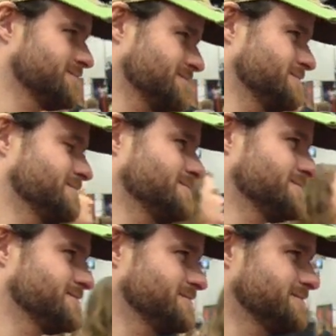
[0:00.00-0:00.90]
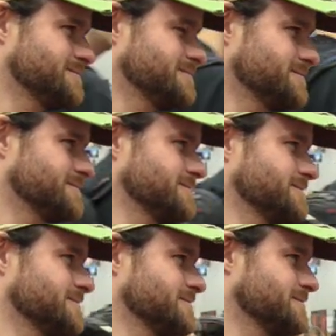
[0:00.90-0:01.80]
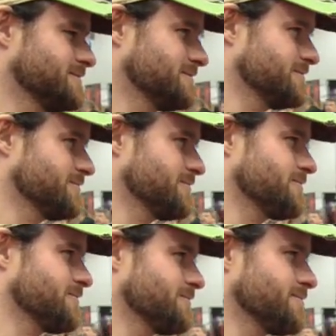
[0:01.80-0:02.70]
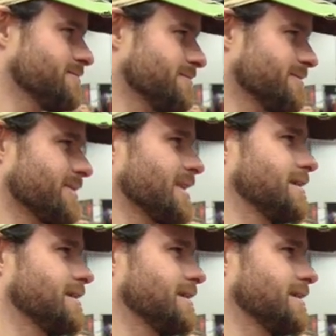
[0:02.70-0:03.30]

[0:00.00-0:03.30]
(not speaking)